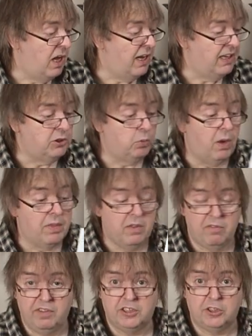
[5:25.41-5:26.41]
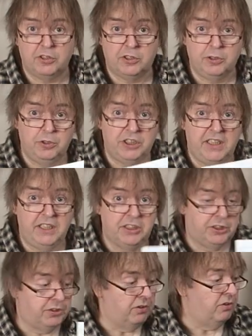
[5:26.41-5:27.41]
Here's one that fits on two
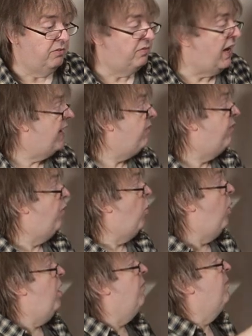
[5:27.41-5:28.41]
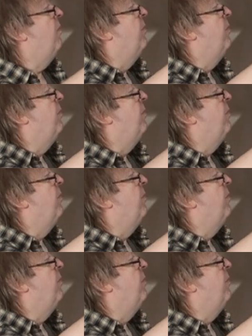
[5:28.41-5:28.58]
sheets of A4.